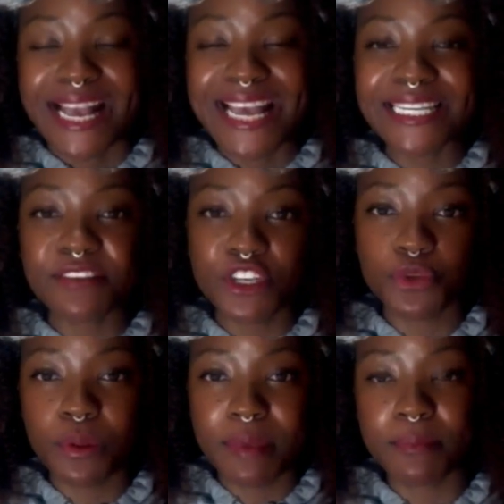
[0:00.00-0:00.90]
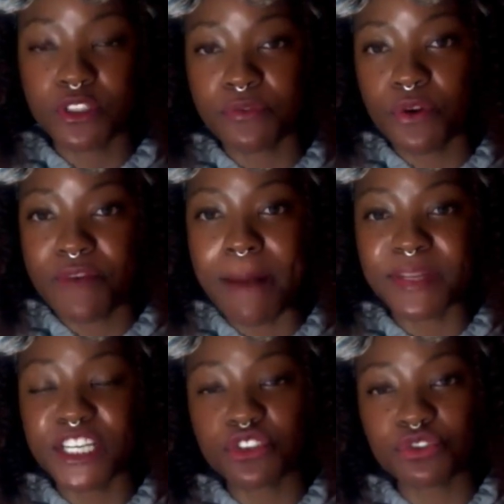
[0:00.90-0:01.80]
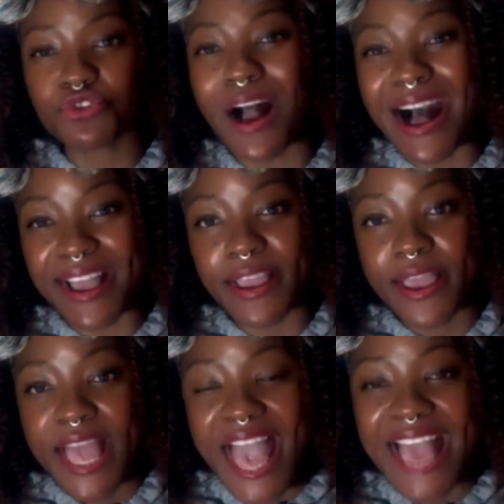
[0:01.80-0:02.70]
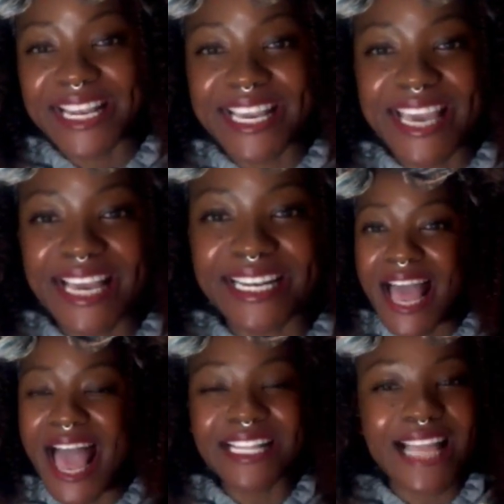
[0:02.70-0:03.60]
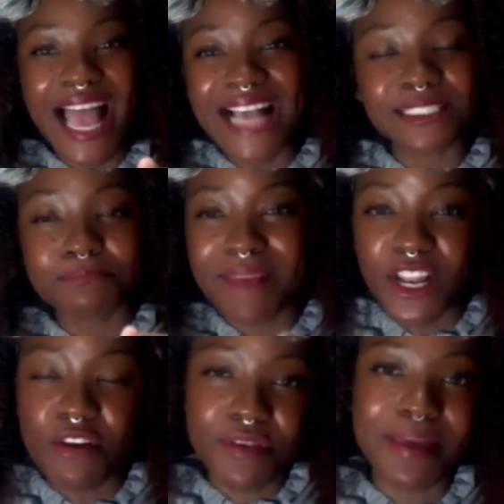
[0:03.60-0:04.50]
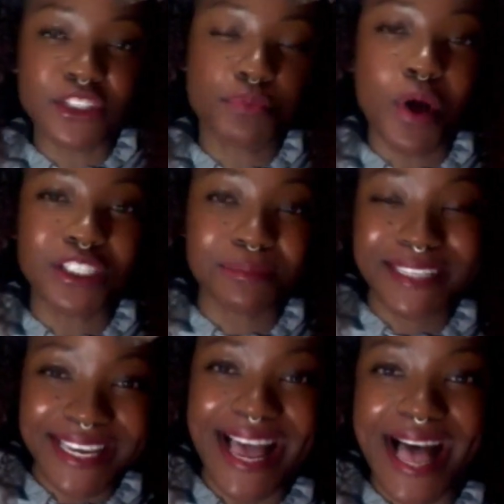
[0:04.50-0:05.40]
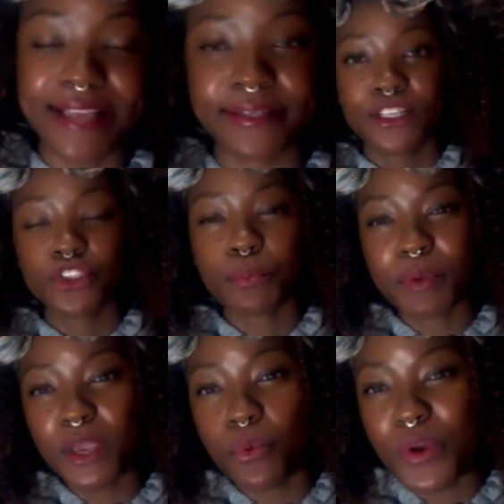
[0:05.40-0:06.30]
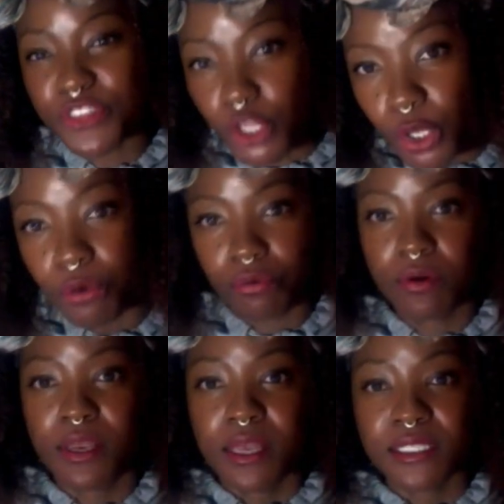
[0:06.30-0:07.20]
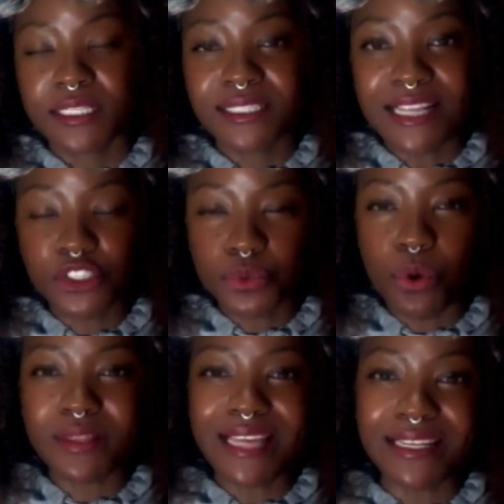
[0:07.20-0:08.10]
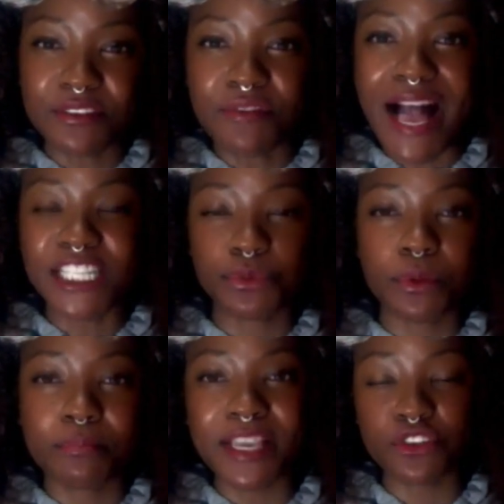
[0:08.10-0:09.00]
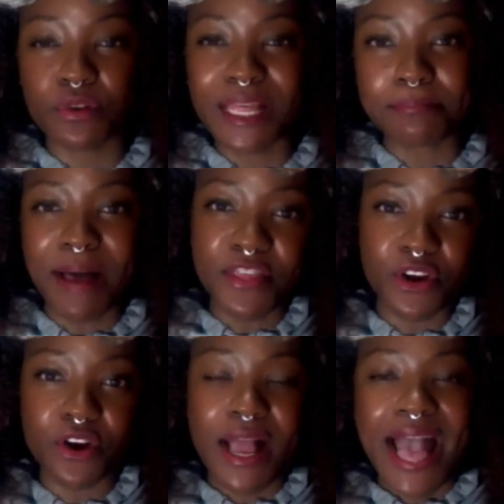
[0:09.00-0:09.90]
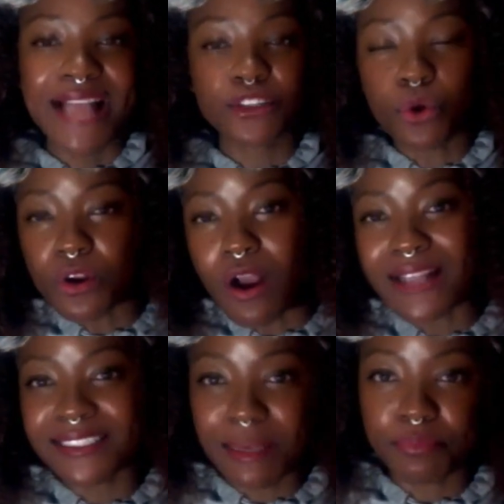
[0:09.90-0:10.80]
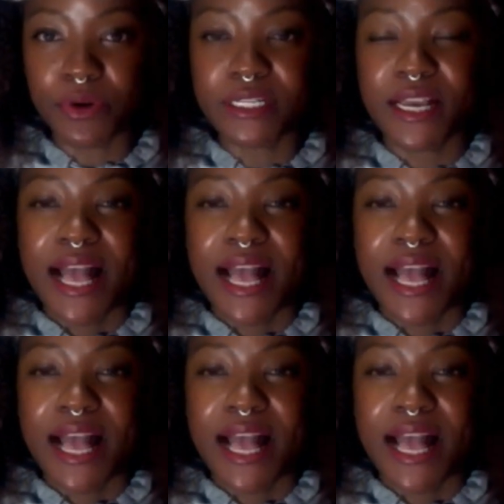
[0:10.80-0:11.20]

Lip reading: individual members of your family, to try and get as many of them as you possibly can to be with you. Since that sword that divides will make sure that mother and daughter are separate.